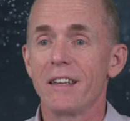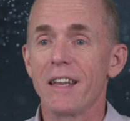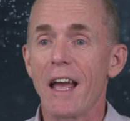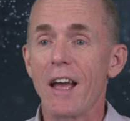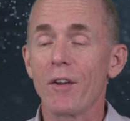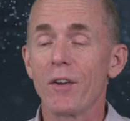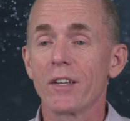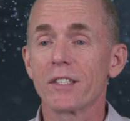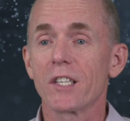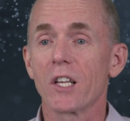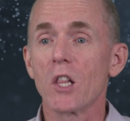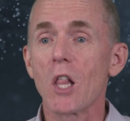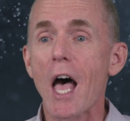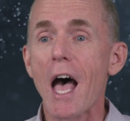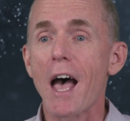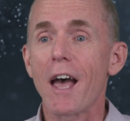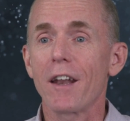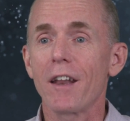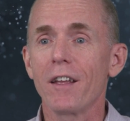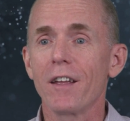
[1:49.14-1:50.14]
Dow does a
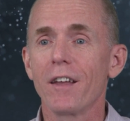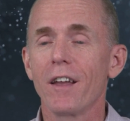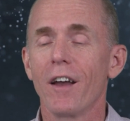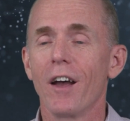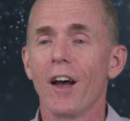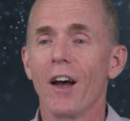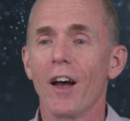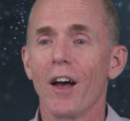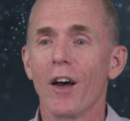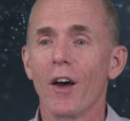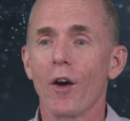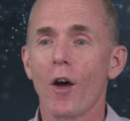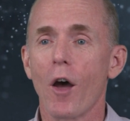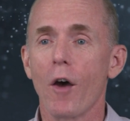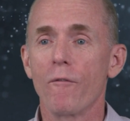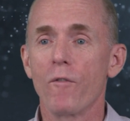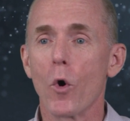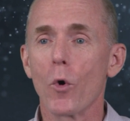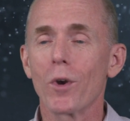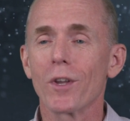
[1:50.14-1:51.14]
lot uh,
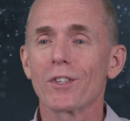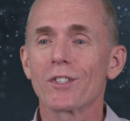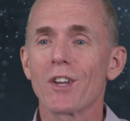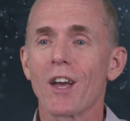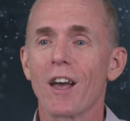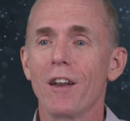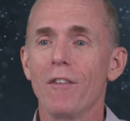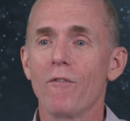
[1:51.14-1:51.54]
focused